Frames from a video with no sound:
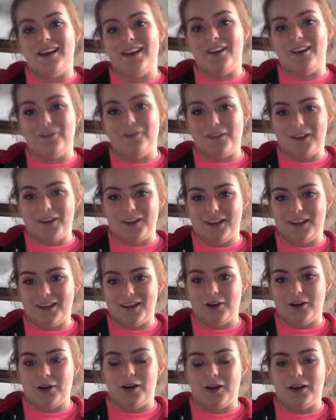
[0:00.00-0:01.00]
a video,
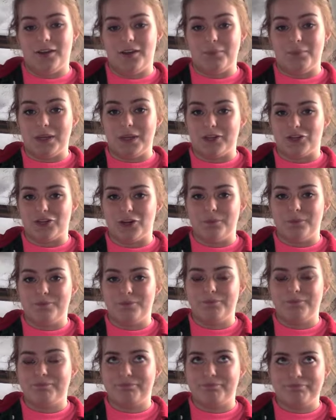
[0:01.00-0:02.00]
or a picture.
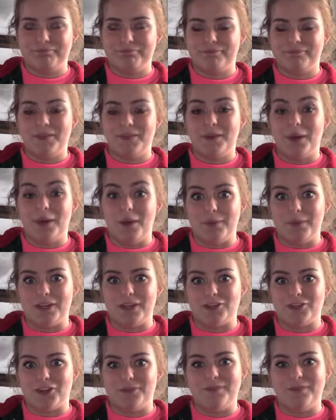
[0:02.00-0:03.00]

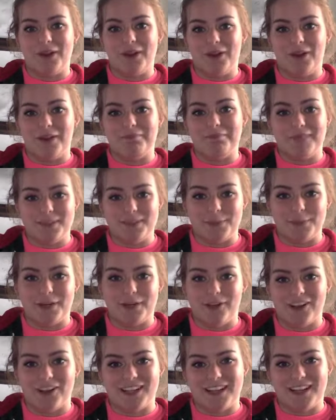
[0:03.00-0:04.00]
Okay, it's been a
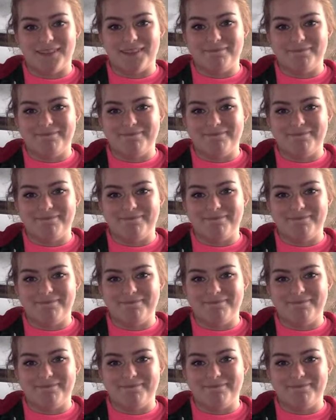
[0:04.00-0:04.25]
long day.